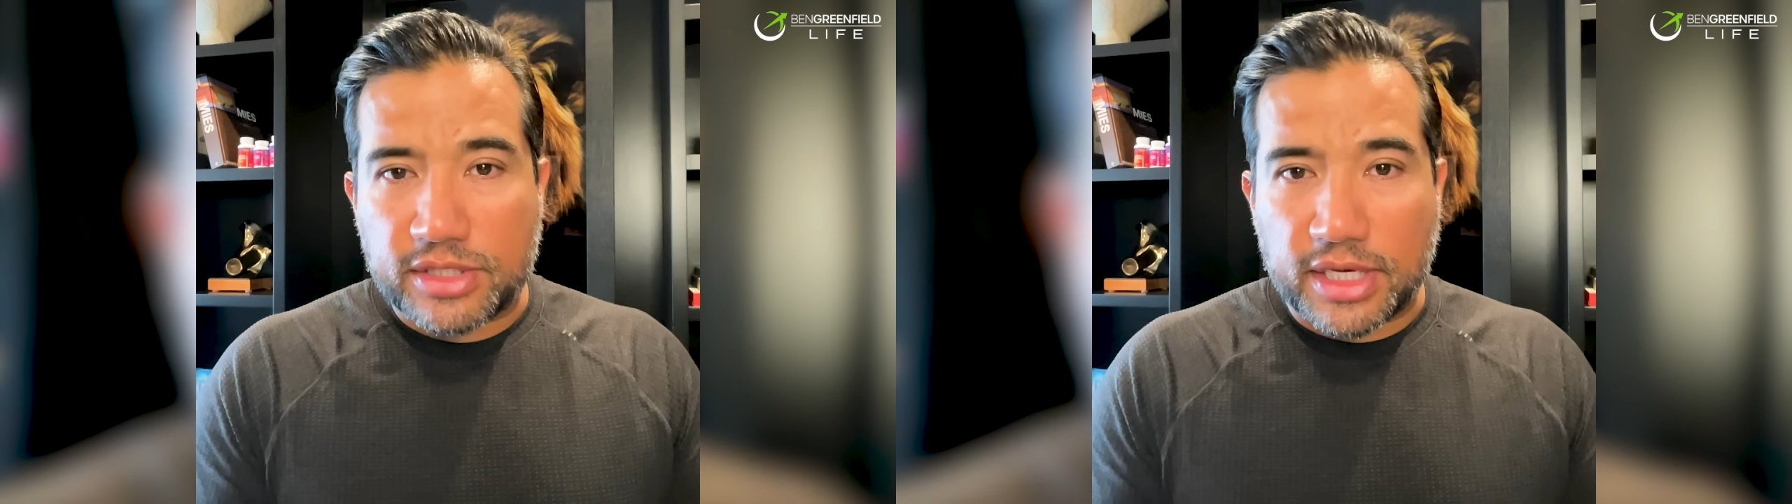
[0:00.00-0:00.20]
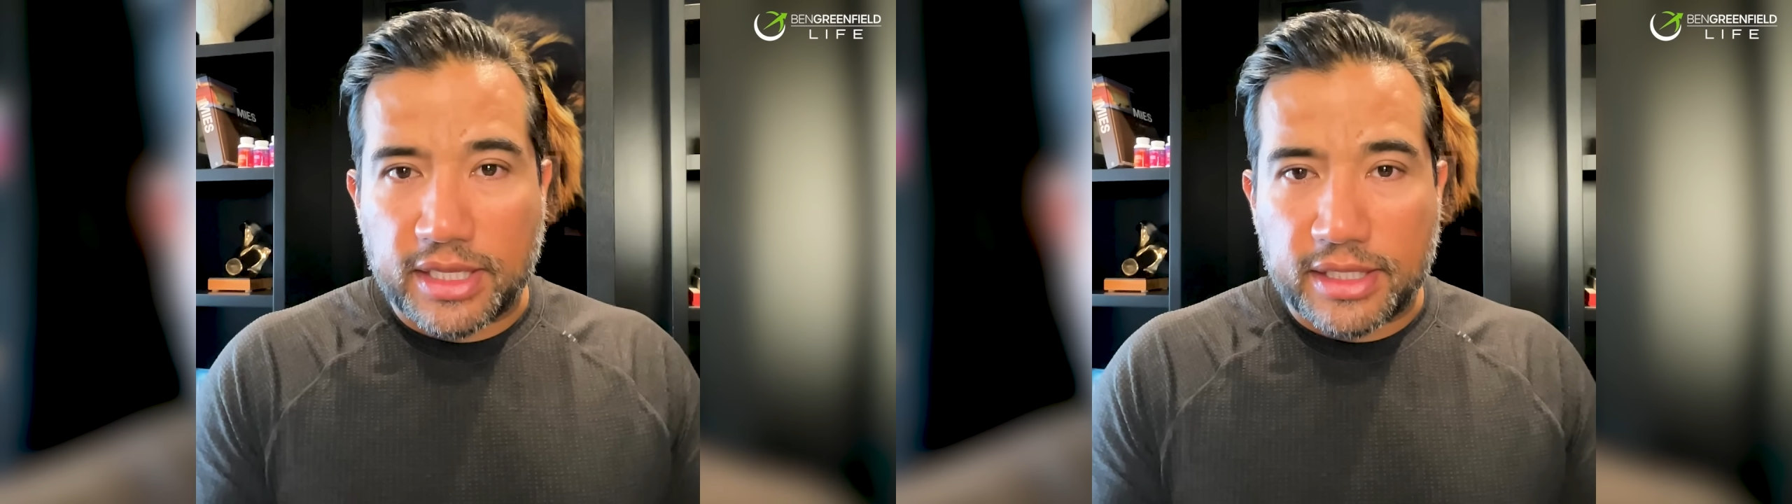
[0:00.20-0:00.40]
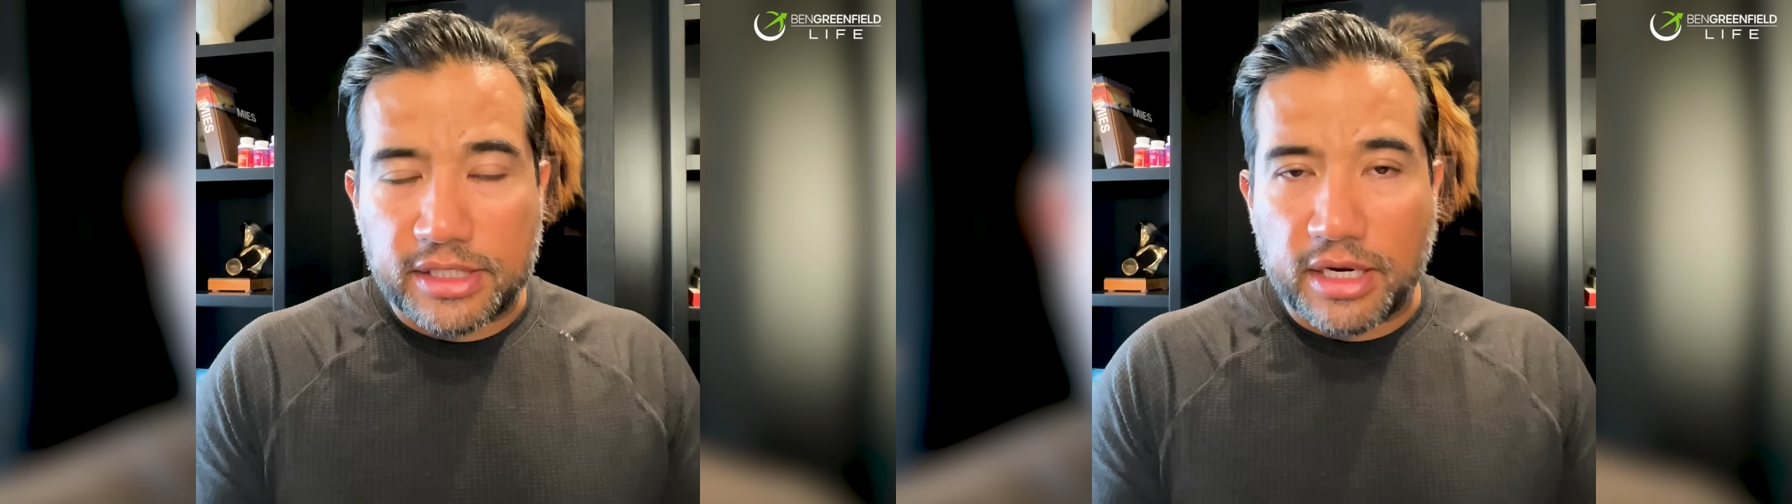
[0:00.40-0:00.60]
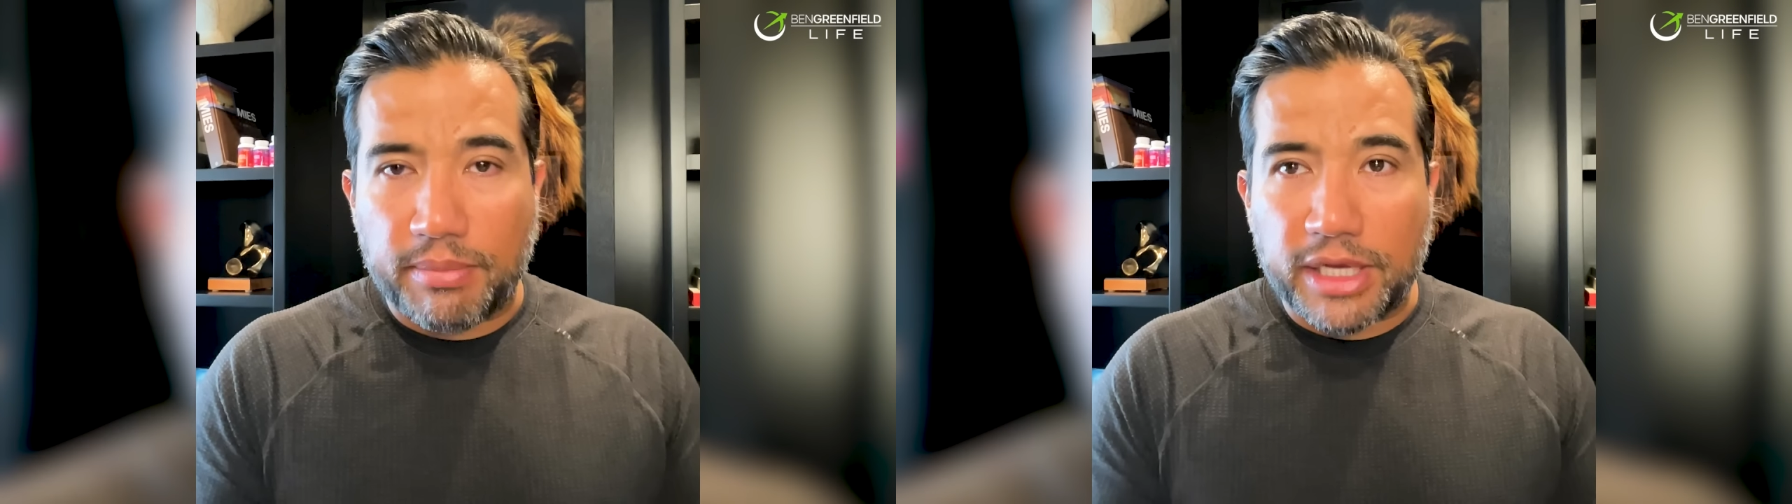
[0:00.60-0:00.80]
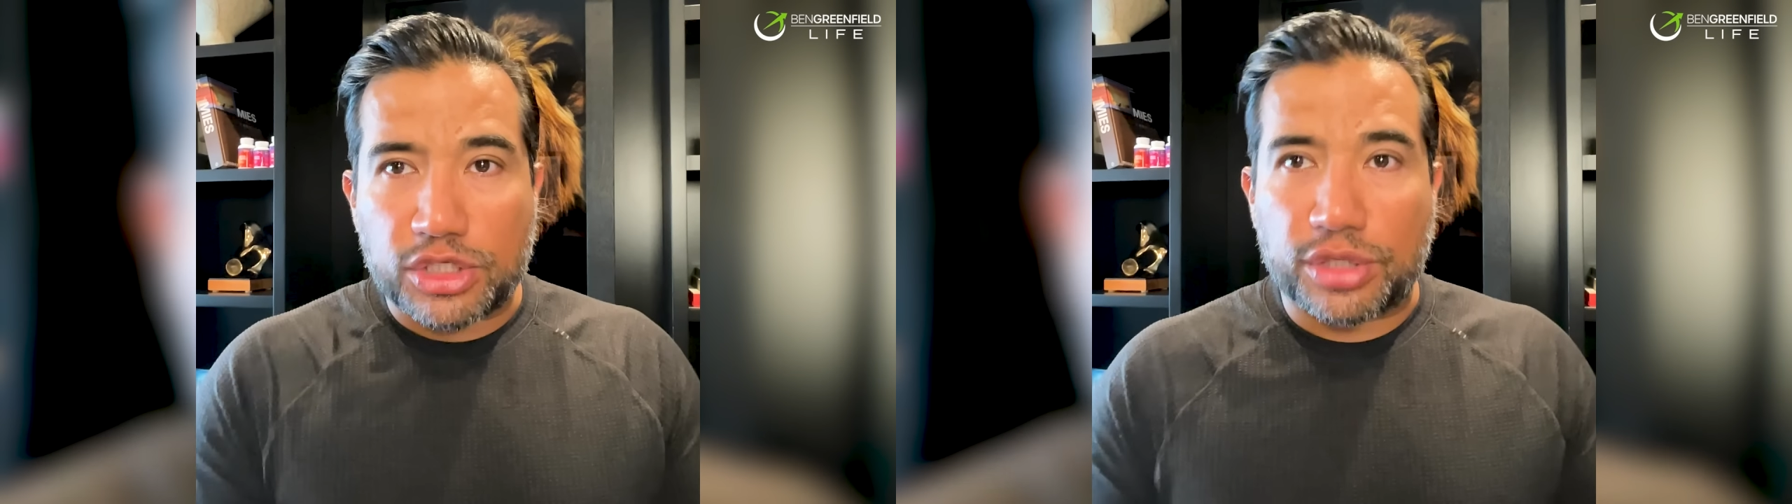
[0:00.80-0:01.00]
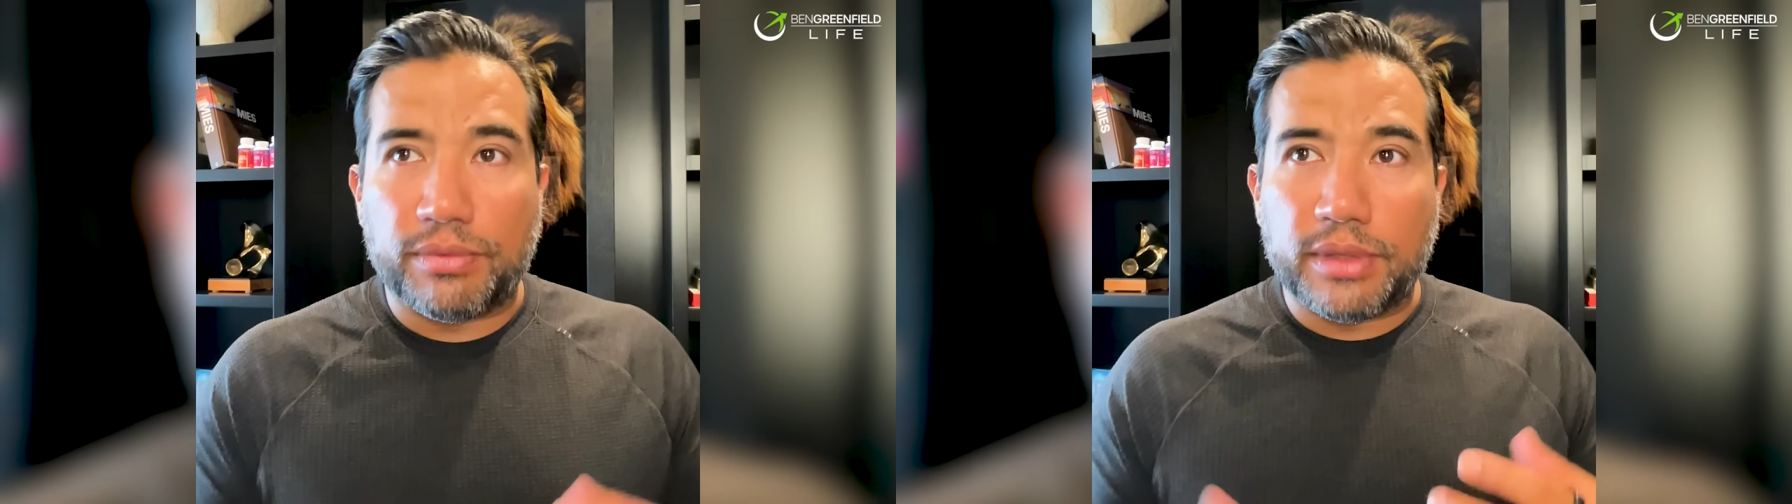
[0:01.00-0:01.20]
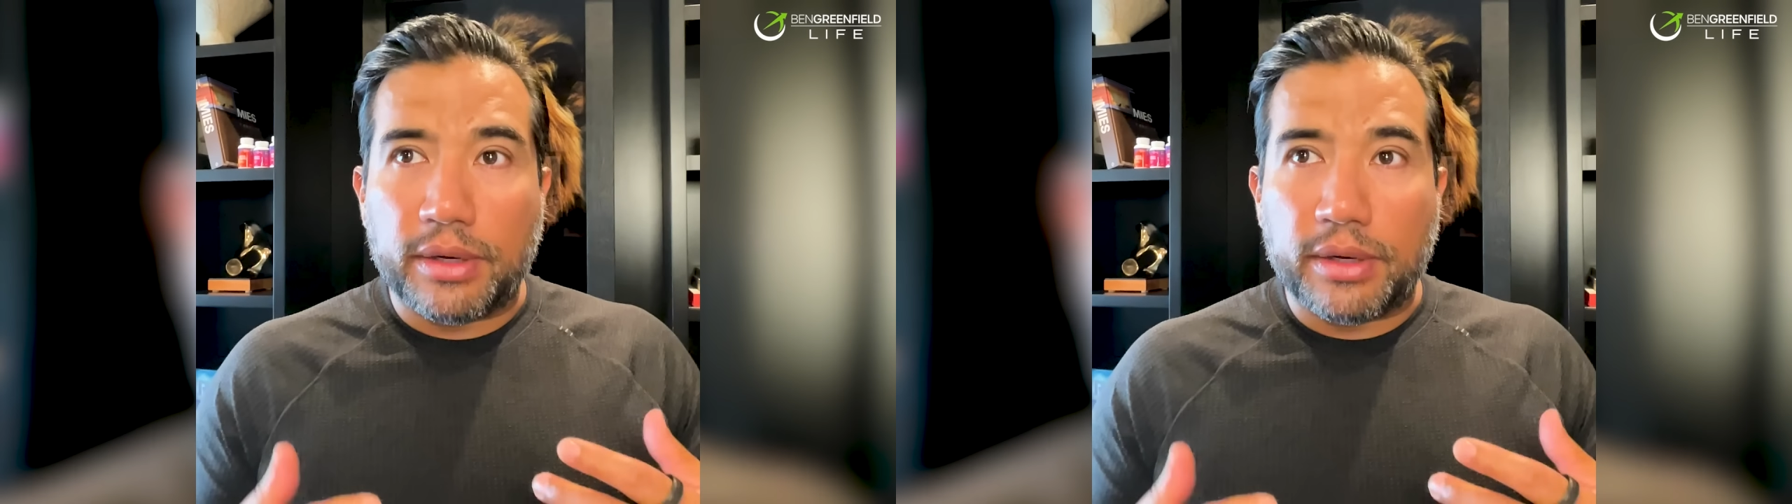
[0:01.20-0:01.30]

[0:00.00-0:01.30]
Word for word: study that Tina mentioned,